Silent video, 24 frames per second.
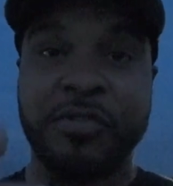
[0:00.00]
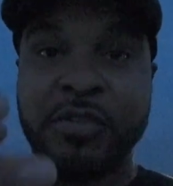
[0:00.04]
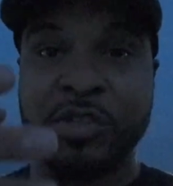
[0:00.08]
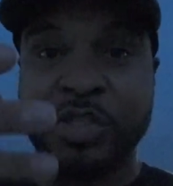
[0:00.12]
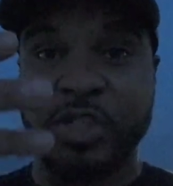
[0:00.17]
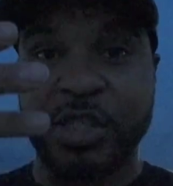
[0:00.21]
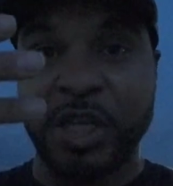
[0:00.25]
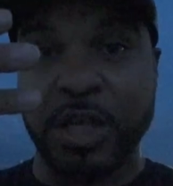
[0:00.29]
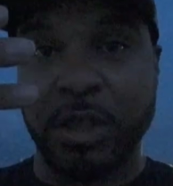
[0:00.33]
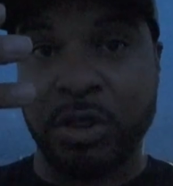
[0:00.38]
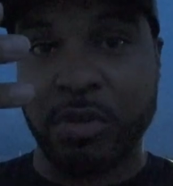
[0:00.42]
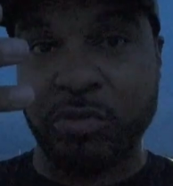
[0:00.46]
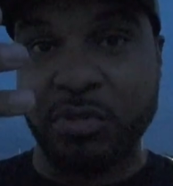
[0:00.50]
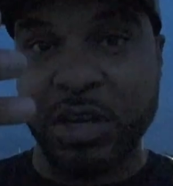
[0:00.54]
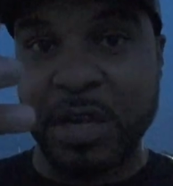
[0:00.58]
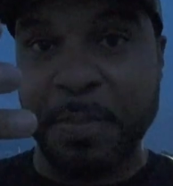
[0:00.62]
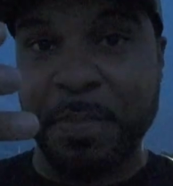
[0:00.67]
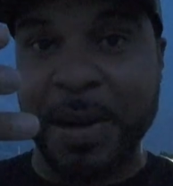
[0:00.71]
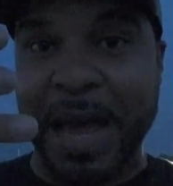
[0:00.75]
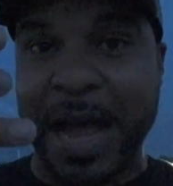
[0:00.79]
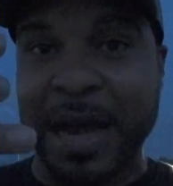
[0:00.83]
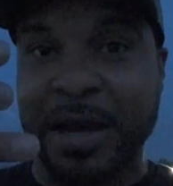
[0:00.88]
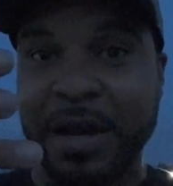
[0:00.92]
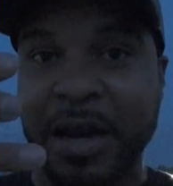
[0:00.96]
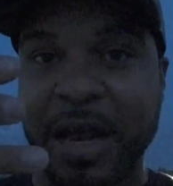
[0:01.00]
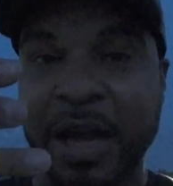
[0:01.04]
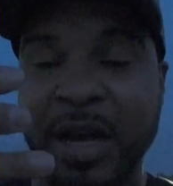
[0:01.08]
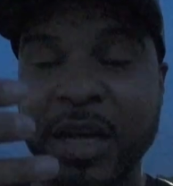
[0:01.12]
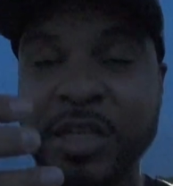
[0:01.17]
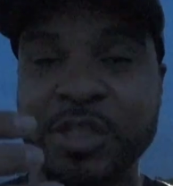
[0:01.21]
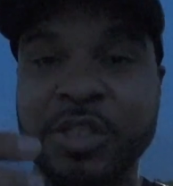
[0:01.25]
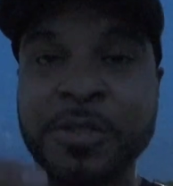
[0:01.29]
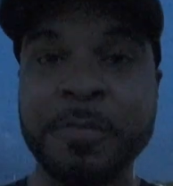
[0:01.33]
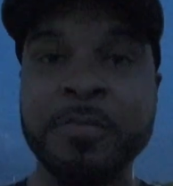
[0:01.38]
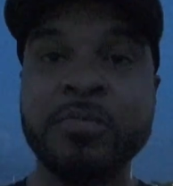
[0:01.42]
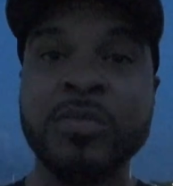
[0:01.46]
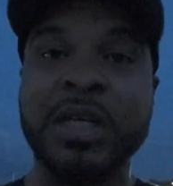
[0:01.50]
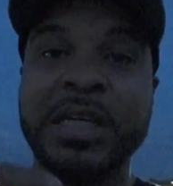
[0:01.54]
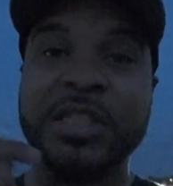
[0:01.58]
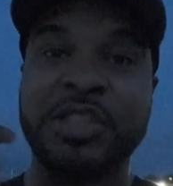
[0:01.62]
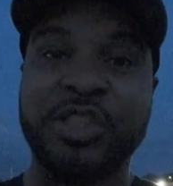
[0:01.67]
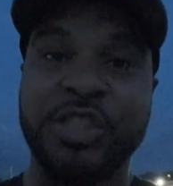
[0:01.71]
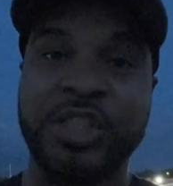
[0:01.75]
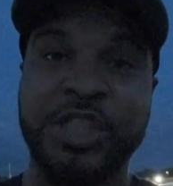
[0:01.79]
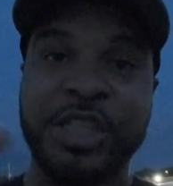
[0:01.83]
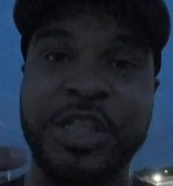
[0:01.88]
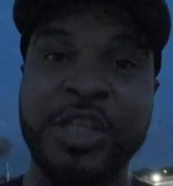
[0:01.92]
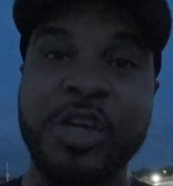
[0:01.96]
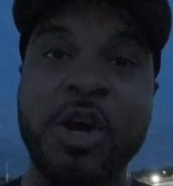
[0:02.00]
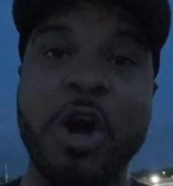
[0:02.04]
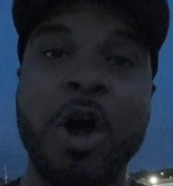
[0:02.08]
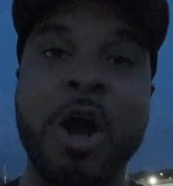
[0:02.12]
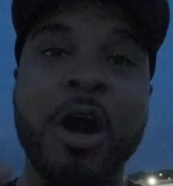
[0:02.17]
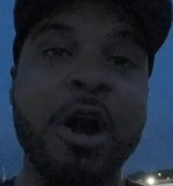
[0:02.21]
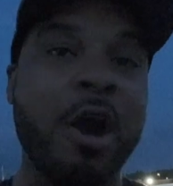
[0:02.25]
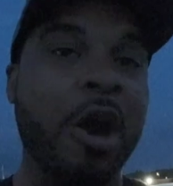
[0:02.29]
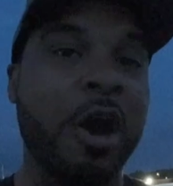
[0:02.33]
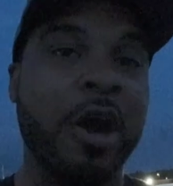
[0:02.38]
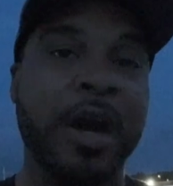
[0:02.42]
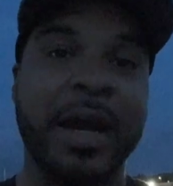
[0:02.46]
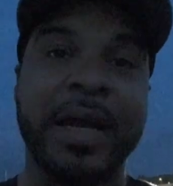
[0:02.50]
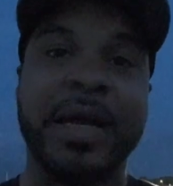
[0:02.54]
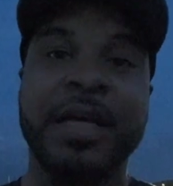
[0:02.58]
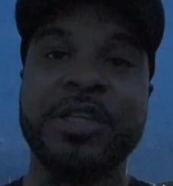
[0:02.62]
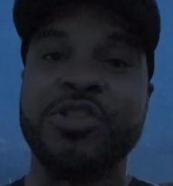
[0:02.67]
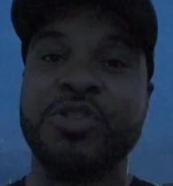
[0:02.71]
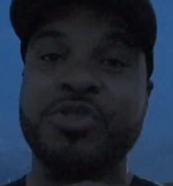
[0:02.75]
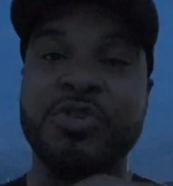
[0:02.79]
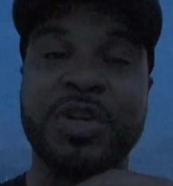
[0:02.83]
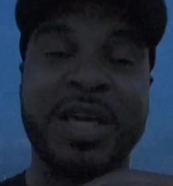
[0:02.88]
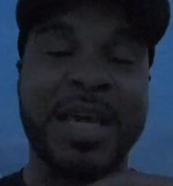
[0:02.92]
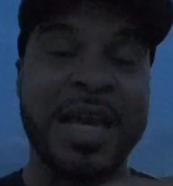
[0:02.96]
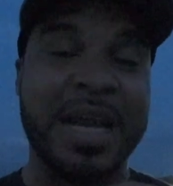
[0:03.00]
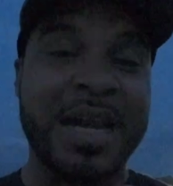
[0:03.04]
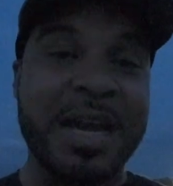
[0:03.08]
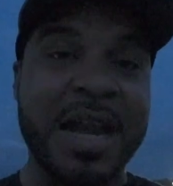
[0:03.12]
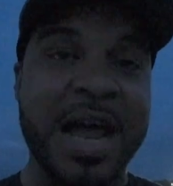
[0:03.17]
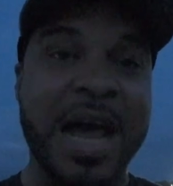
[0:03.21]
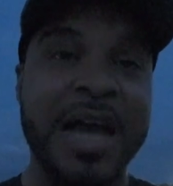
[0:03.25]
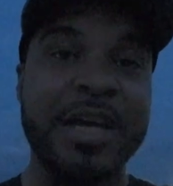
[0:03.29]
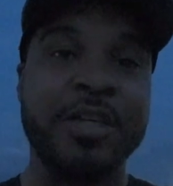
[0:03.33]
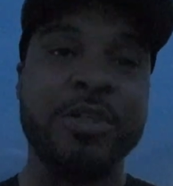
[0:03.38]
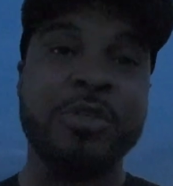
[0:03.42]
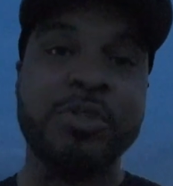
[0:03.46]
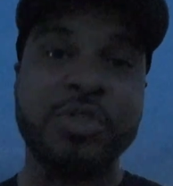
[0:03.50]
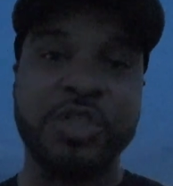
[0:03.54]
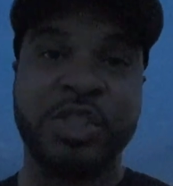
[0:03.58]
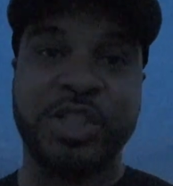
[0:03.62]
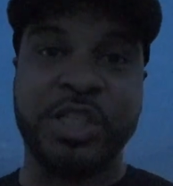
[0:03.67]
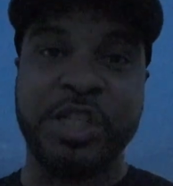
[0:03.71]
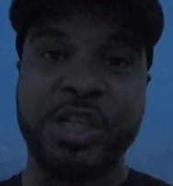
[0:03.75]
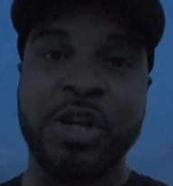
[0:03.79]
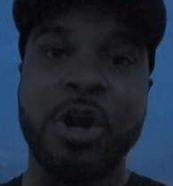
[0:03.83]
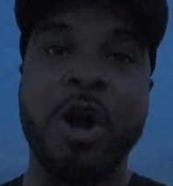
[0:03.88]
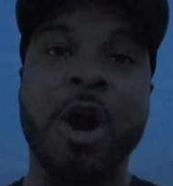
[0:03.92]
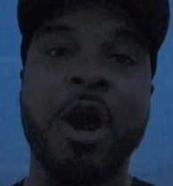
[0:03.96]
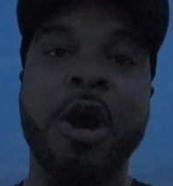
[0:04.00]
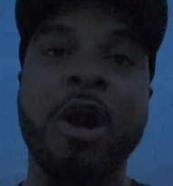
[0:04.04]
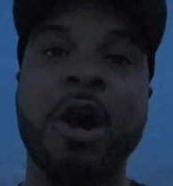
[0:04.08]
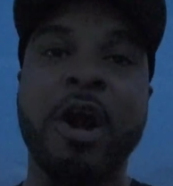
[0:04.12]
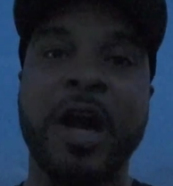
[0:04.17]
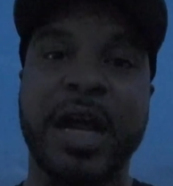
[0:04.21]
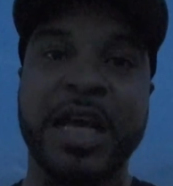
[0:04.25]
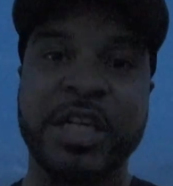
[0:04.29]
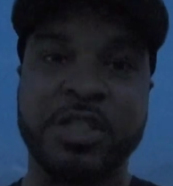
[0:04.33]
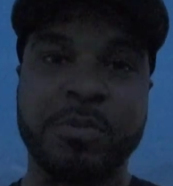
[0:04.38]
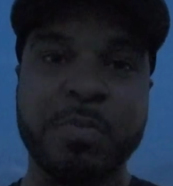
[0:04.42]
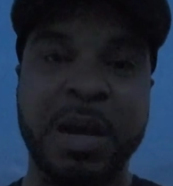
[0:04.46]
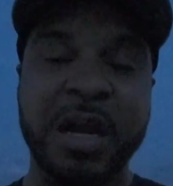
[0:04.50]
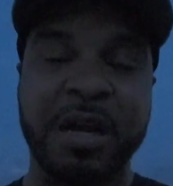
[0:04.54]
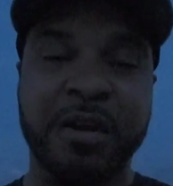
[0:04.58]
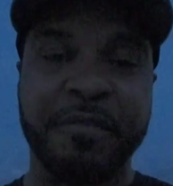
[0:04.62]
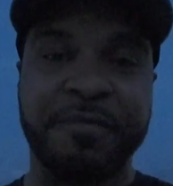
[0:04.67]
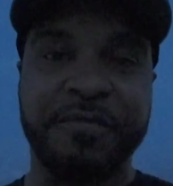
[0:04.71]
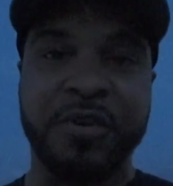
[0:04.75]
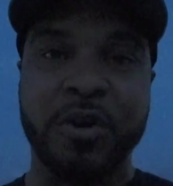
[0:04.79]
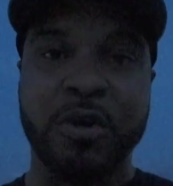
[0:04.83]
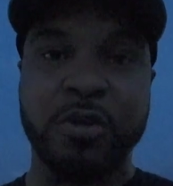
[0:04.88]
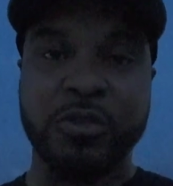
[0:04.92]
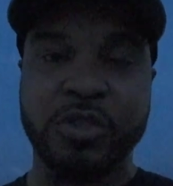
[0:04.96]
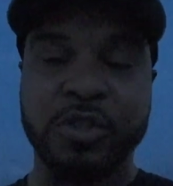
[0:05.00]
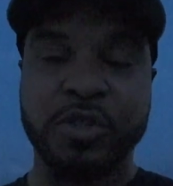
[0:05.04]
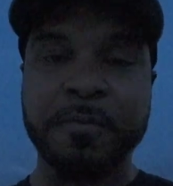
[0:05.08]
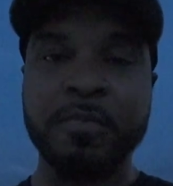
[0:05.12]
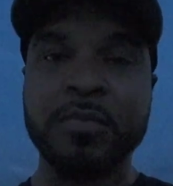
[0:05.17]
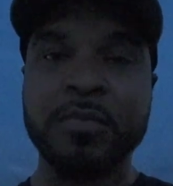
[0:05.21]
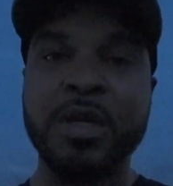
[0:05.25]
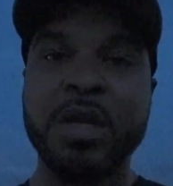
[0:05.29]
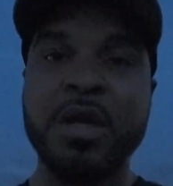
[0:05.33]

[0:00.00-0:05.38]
If you see 3 black lines, it's TRRS. You cannot use TRRS microphones